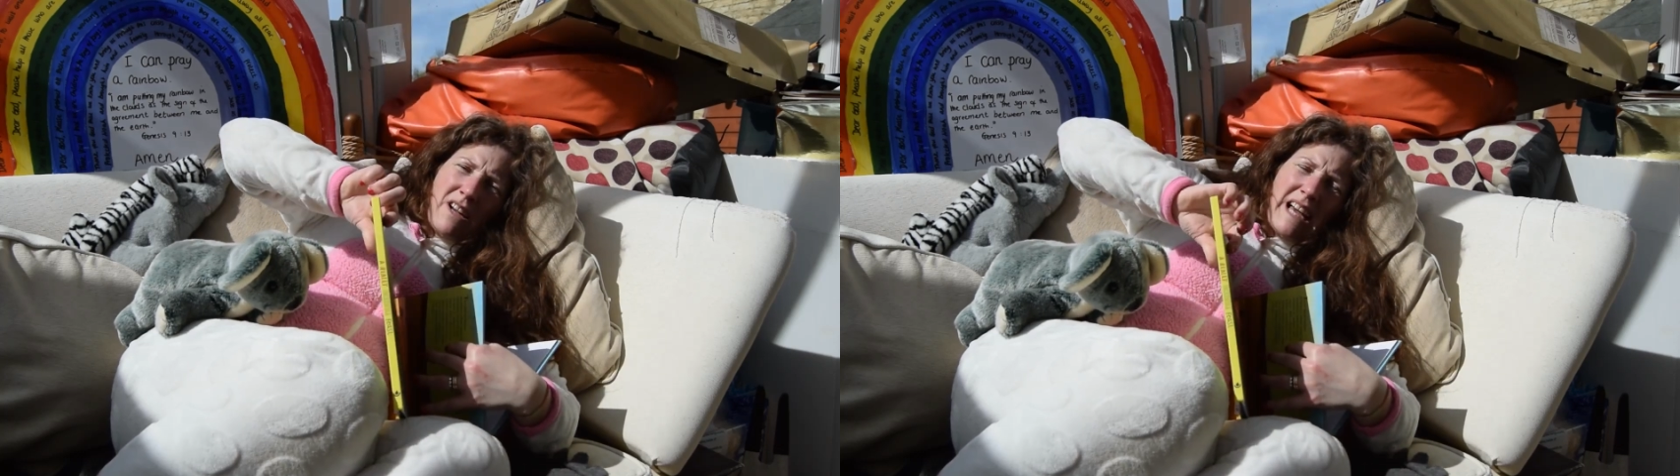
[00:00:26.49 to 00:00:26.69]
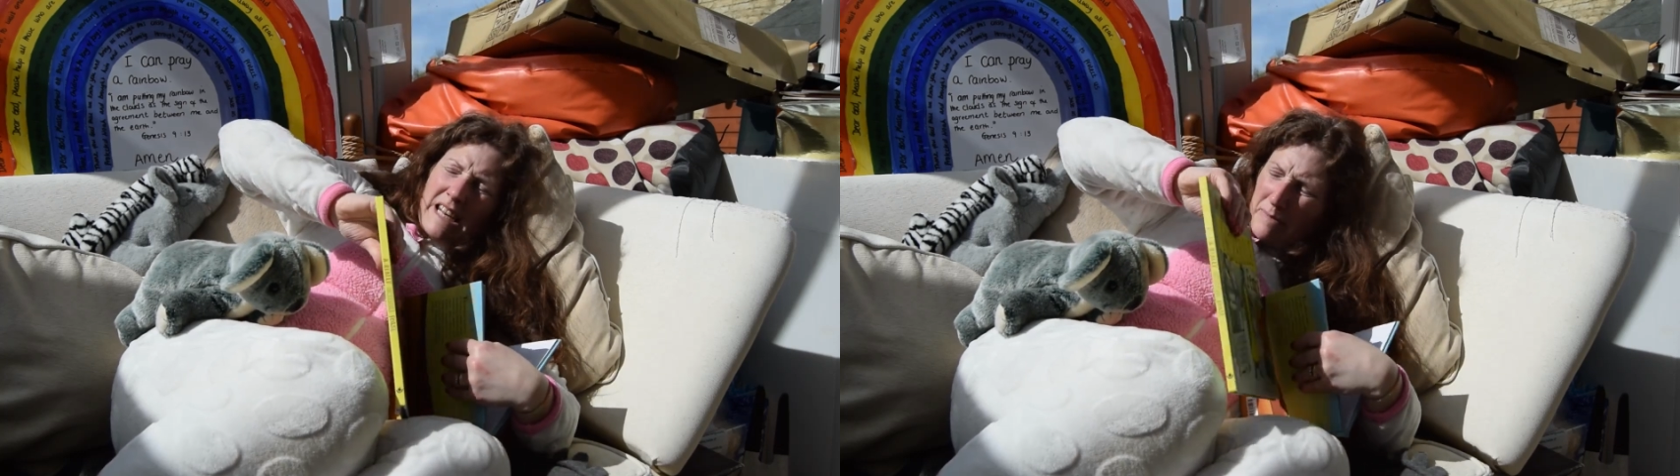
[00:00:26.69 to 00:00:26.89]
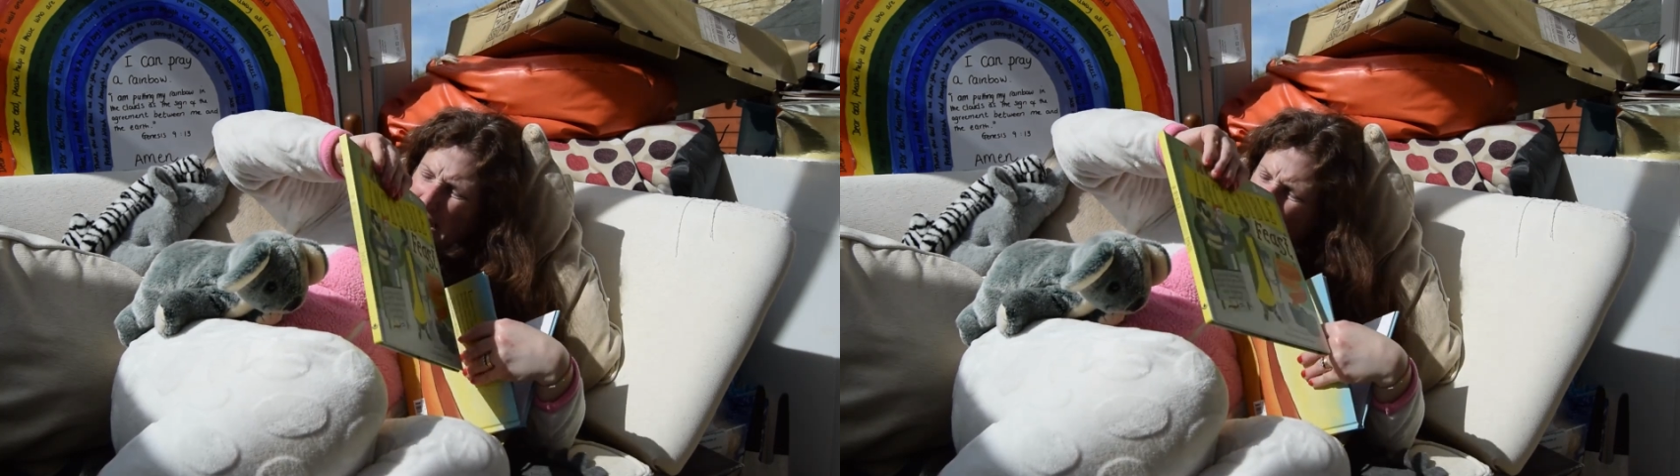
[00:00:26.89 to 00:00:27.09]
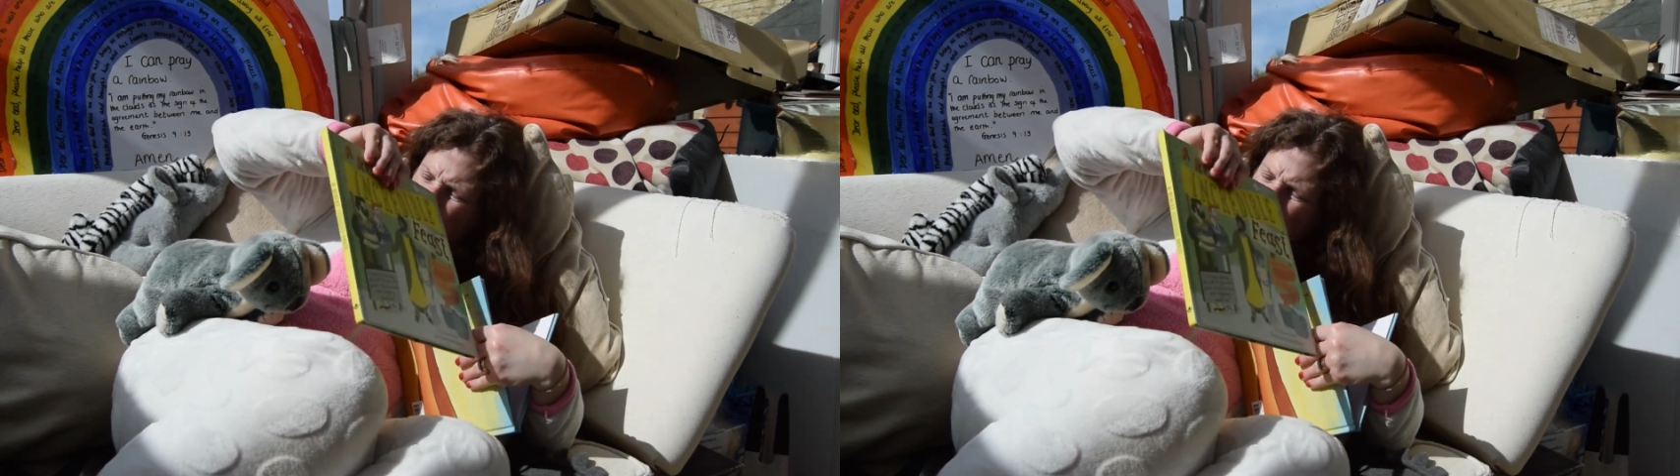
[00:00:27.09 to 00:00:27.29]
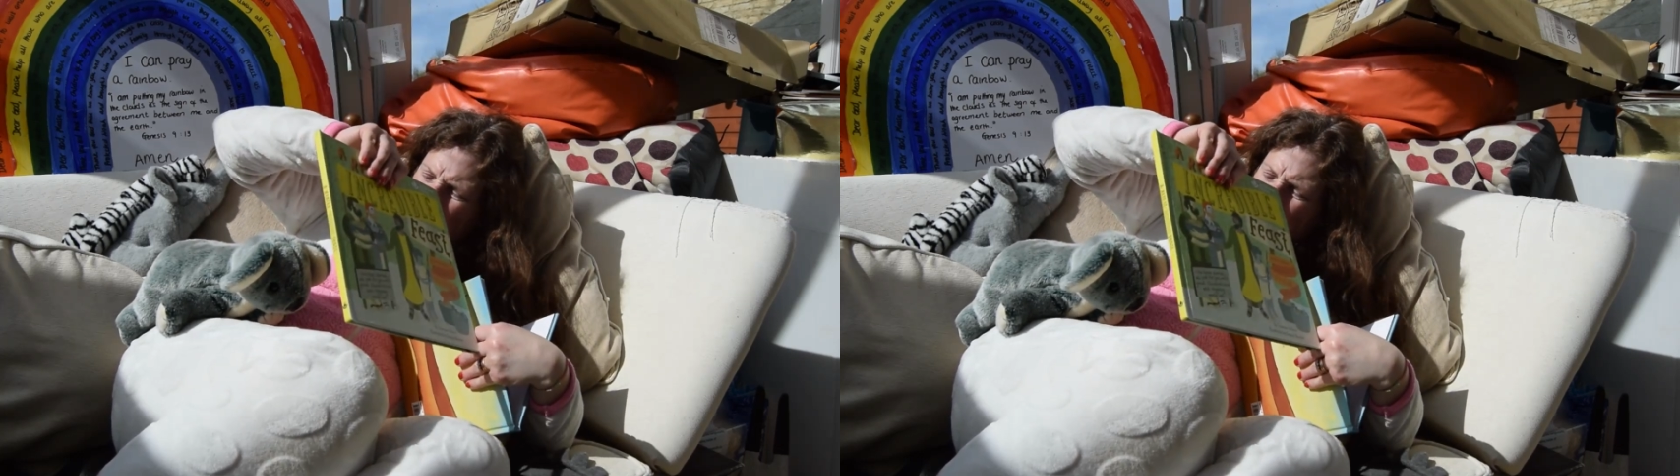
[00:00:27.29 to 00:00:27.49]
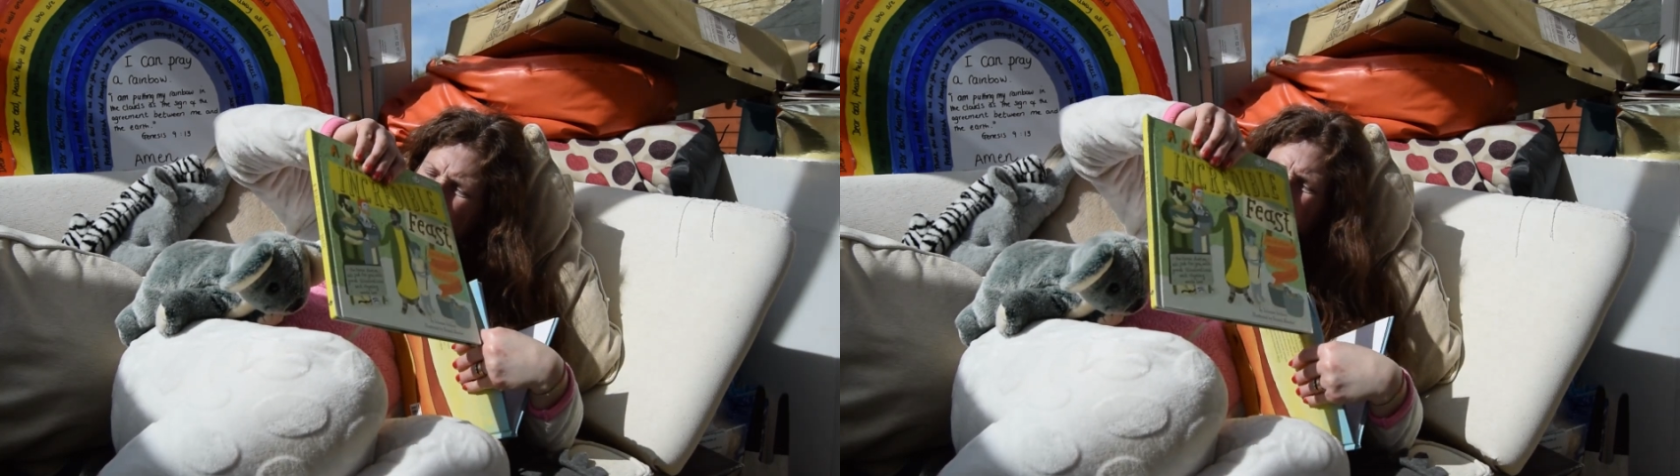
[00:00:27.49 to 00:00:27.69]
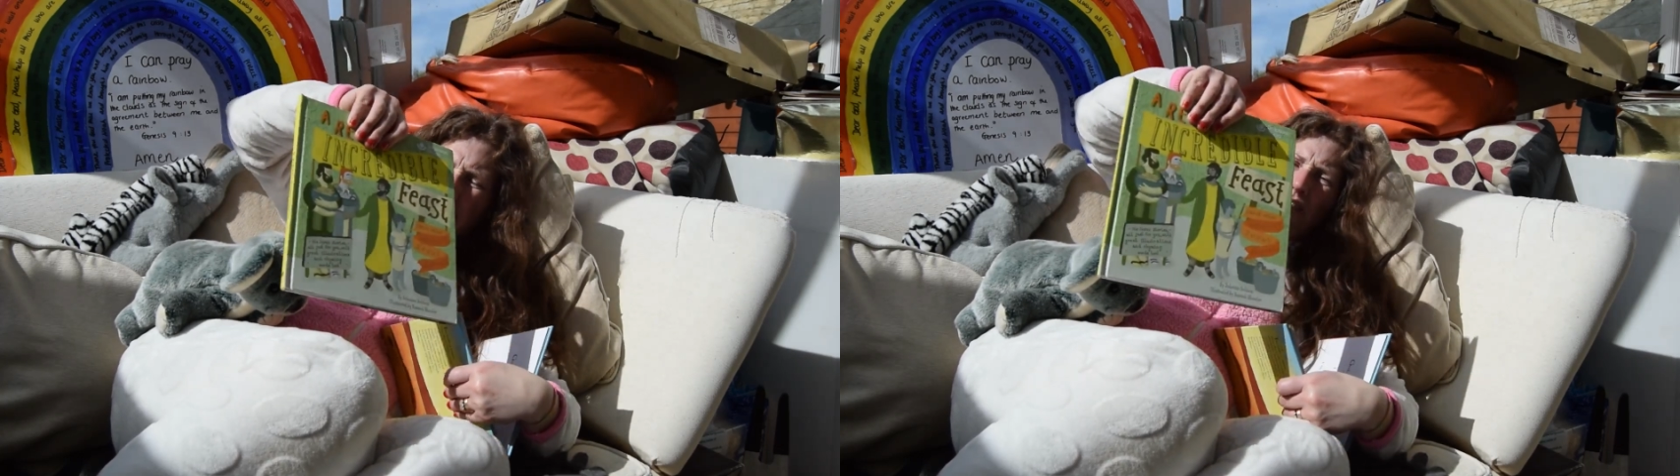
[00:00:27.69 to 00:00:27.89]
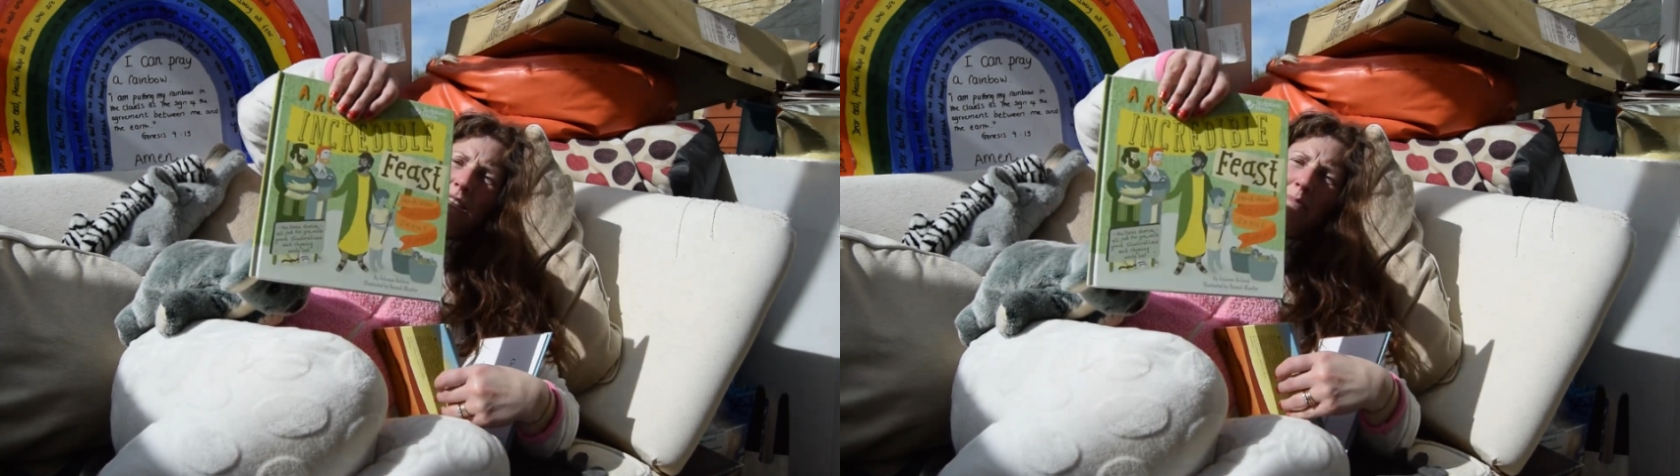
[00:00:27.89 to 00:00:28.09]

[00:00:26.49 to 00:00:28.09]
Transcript: And I'm a little bit sad actually,